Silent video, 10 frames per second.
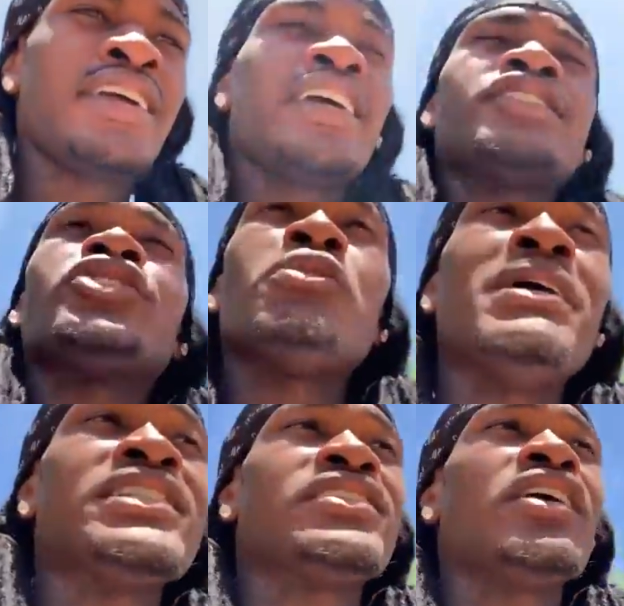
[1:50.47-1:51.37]
There's so
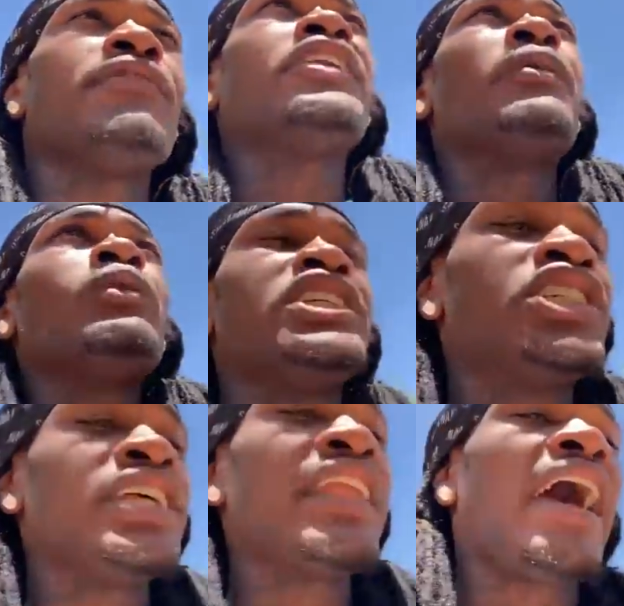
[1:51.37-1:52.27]
much stuff that we shouldn't